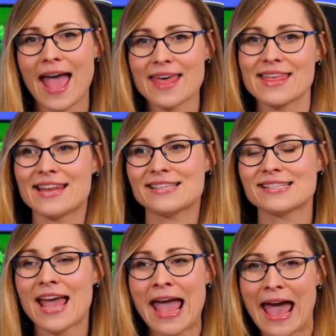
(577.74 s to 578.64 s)
And that
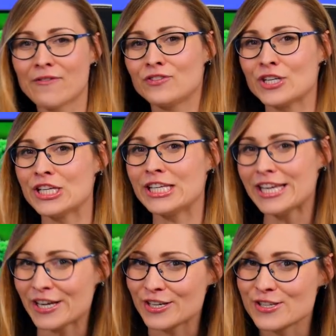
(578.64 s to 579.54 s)
is after
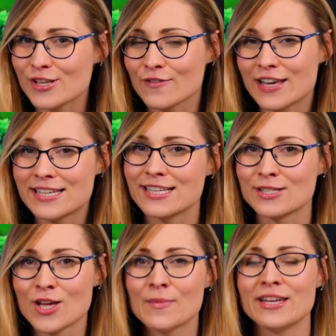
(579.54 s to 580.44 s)
years of
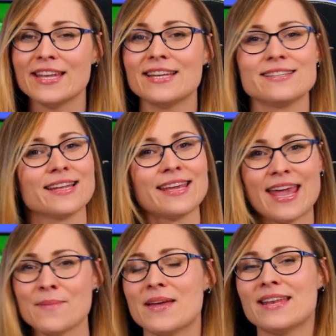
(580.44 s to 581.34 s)
Intel dominating, they
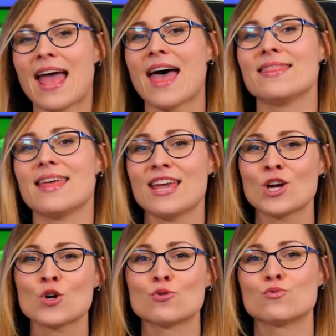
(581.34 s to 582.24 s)
came in and
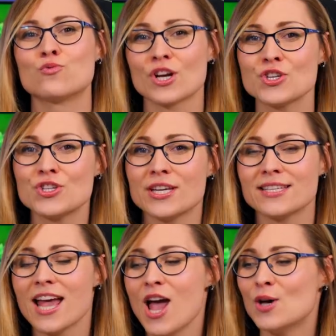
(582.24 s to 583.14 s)
they crushed it.